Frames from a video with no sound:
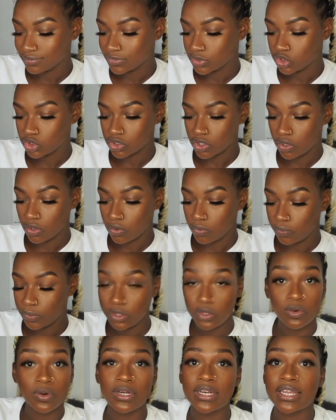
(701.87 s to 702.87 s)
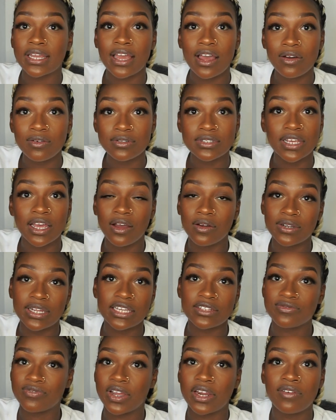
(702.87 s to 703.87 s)
So we on the countdown.
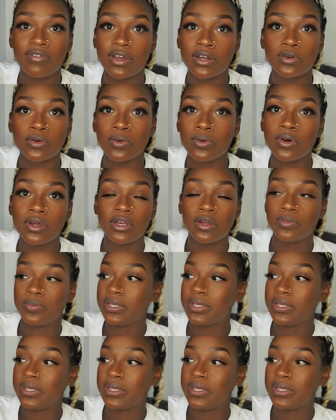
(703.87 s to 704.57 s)
That's right around the corner.